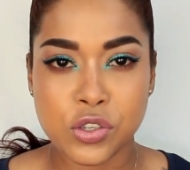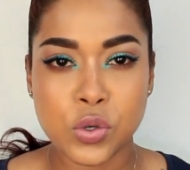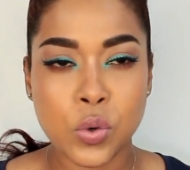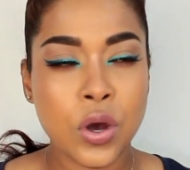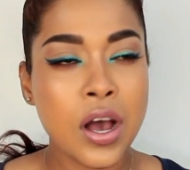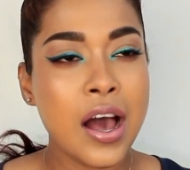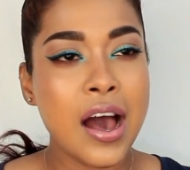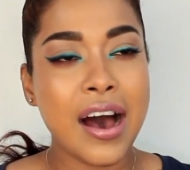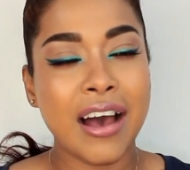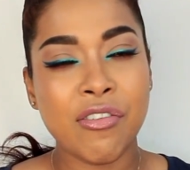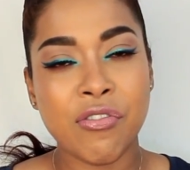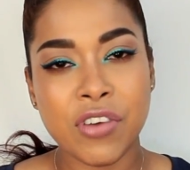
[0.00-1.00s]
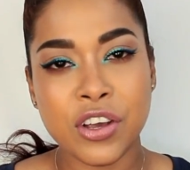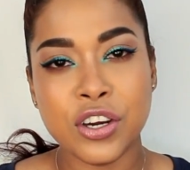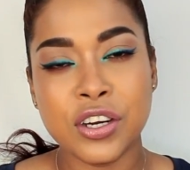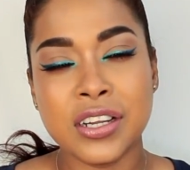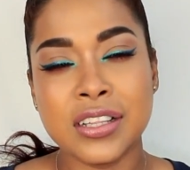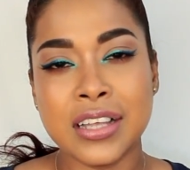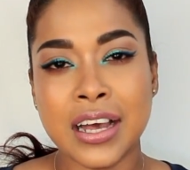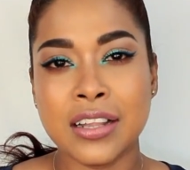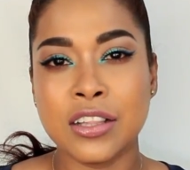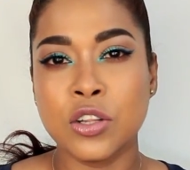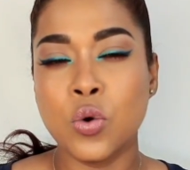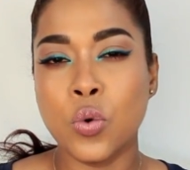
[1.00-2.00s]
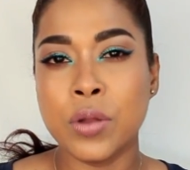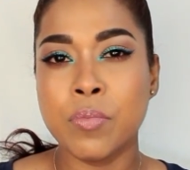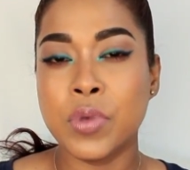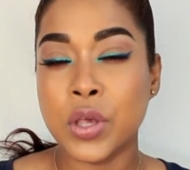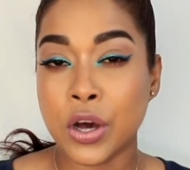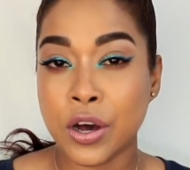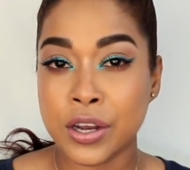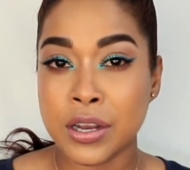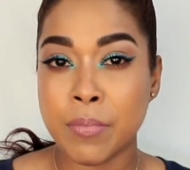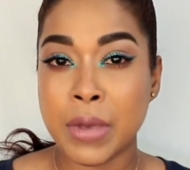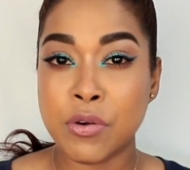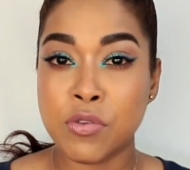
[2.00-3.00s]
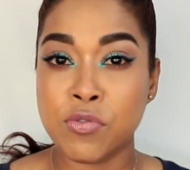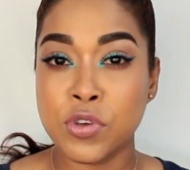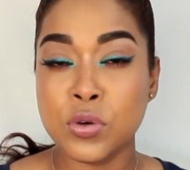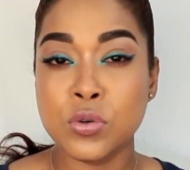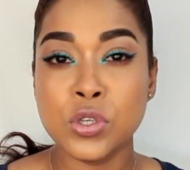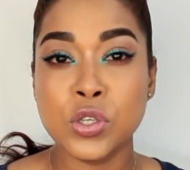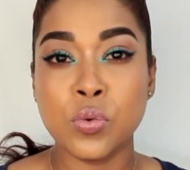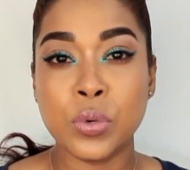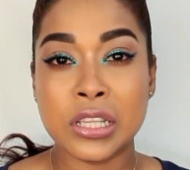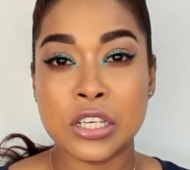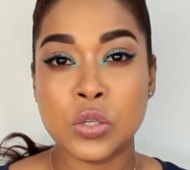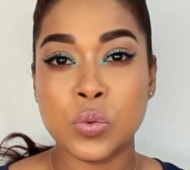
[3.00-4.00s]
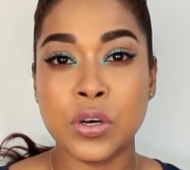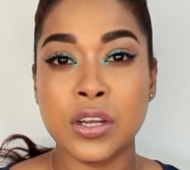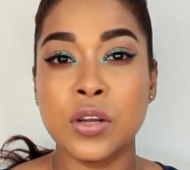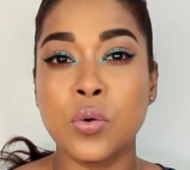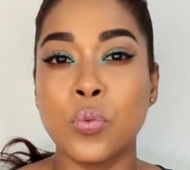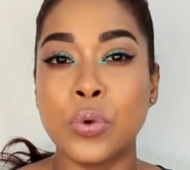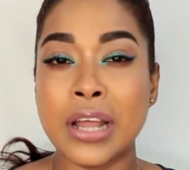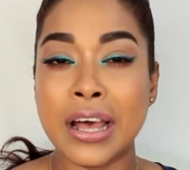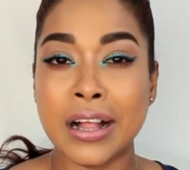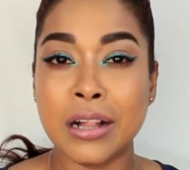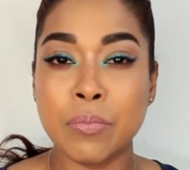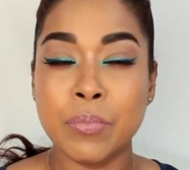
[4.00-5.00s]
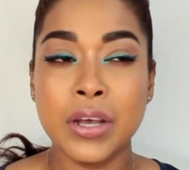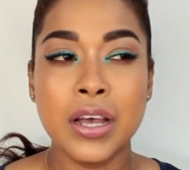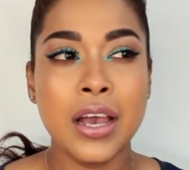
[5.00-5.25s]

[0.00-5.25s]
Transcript: So I figured that going beyond my reviews with this one would help